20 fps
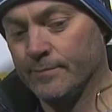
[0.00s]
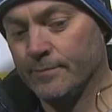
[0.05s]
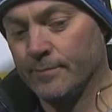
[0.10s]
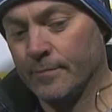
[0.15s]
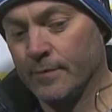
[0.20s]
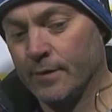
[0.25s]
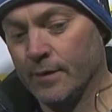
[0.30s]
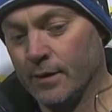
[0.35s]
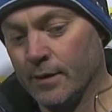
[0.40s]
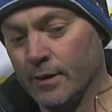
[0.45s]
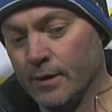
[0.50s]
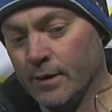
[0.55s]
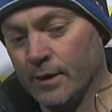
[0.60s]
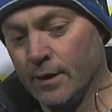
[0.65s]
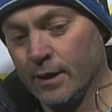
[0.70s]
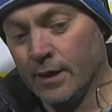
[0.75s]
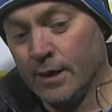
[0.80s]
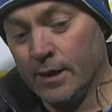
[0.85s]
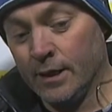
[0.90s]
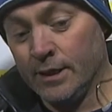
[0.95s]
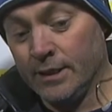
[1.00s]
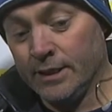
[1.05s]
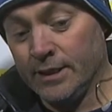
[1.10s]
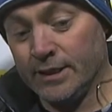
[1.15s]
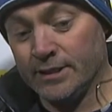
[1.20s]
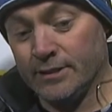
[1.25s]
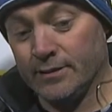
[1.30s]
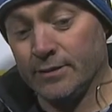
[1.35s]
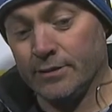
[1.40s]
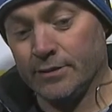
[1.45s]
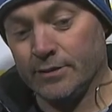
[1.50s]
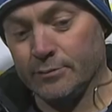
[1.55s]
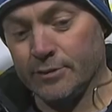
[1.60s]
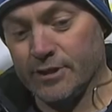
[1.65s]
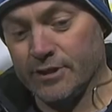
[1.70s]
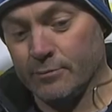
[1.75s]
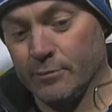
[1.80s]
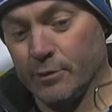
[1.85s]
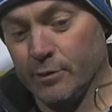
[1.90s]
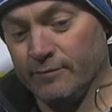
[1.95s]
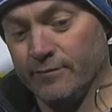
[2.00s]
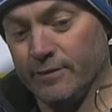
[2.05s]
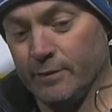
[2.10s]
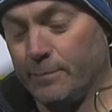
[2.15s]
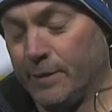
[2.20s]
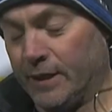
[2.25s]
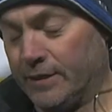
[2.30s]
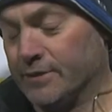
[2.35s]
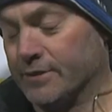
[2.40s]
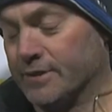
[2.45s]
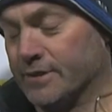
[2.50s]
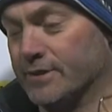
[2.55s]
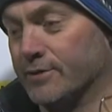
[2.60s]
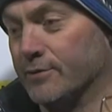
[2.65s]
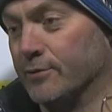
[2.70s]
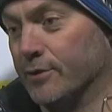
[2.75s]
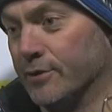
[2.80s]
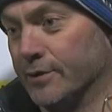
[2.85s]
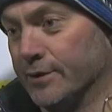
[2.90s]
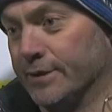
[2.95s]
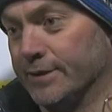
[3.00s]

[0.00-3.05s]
the board tonight. Yeah, look, there was some lovely patches of scoring,